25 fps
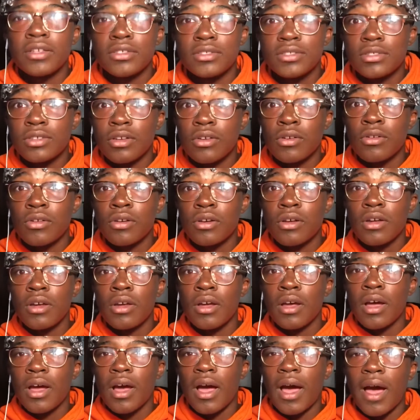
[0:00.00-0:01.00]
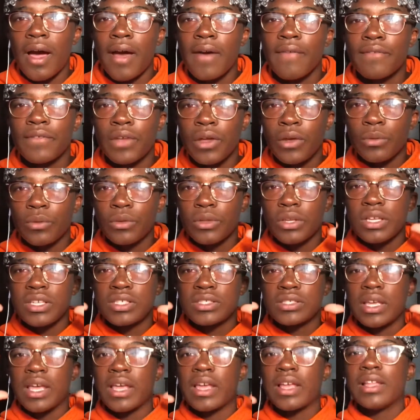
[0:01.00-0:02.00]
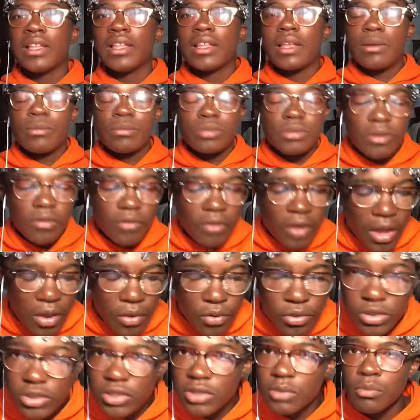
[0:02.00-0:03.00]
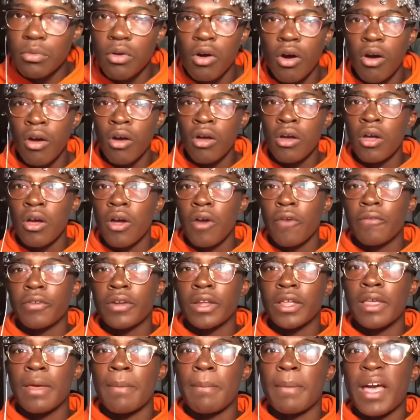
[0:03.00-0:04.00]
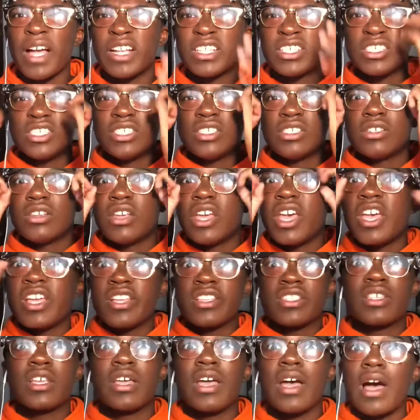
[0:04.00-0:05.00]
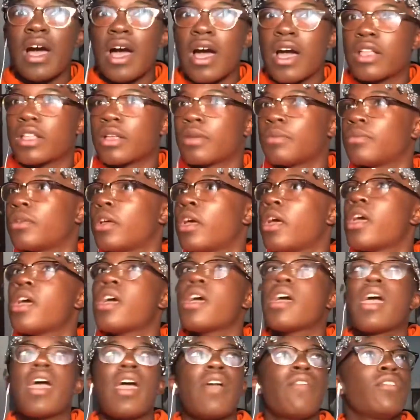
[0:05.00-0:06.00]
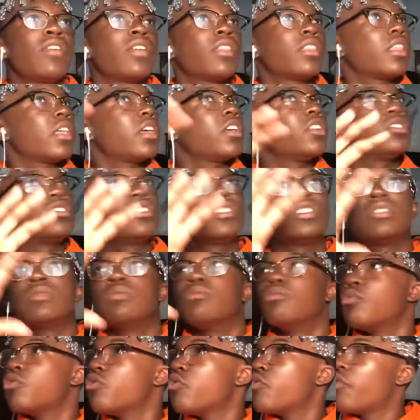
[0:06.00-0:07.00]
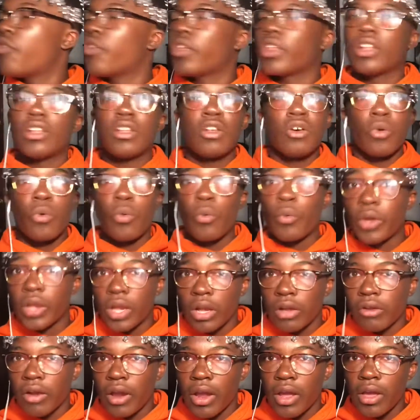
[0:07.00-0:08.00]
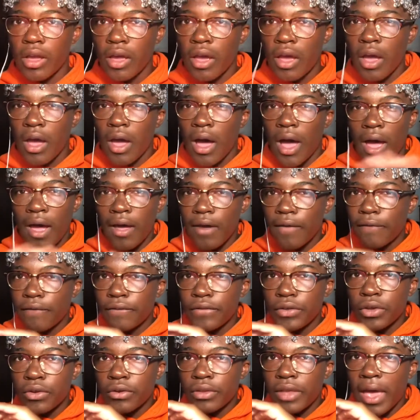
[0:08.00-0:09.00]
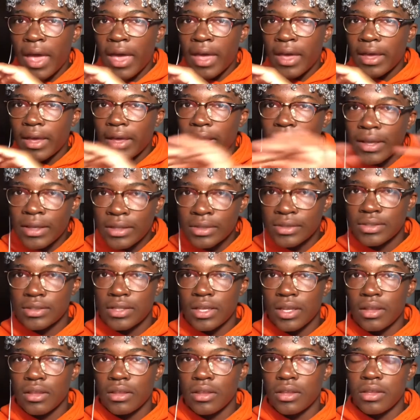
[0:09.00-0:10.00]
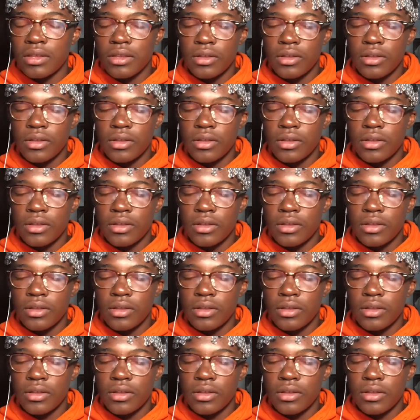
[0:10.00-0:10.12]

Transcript: So I felt this like glimpse of high. It was small. For like a minute, I just instant high. And everything's just moving a little weird, right? I feel that instantly.